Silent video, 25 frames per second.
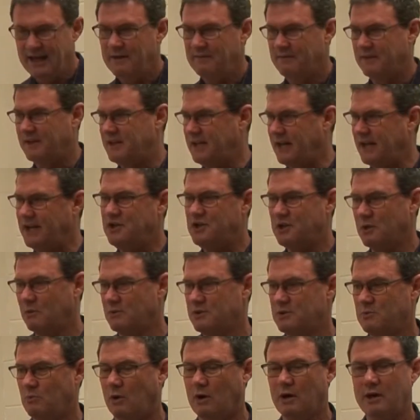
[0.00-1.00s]
the teacher
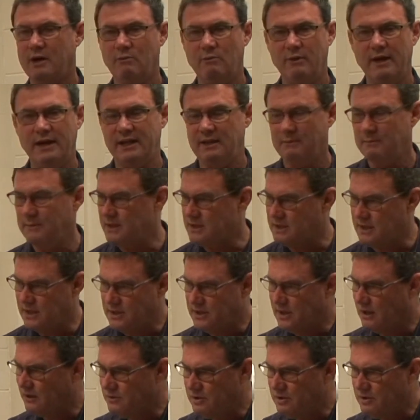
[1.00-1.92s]
was working with him and said, you know,